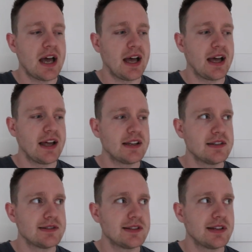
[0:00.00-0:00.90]

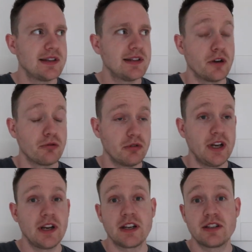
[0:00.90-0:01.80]
and I
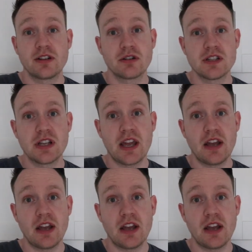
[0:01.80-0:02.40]
really liked the Crystal